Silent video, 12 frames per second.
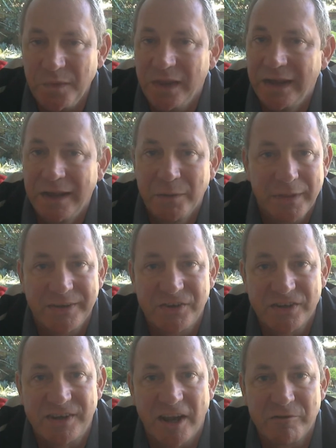They
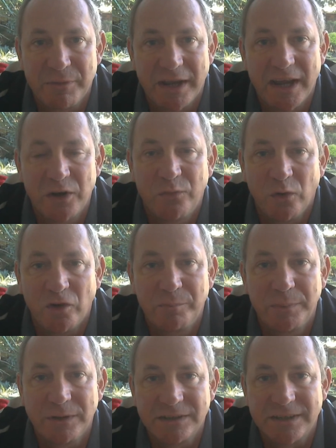just gave me a handful
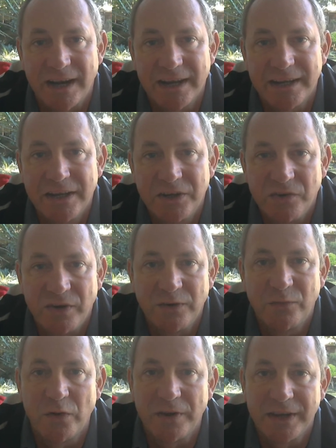of pills that I need to
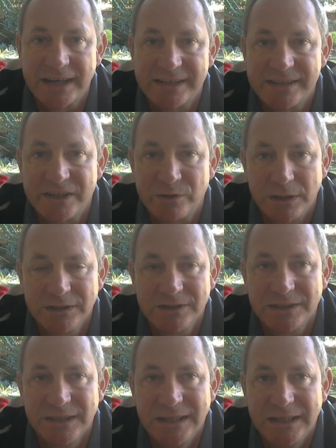drink for the next 6
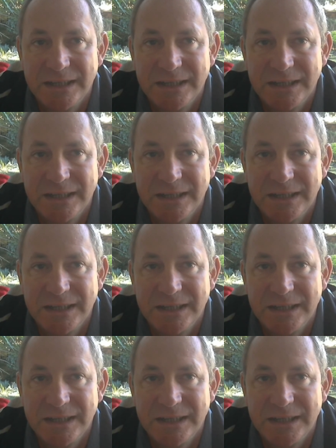months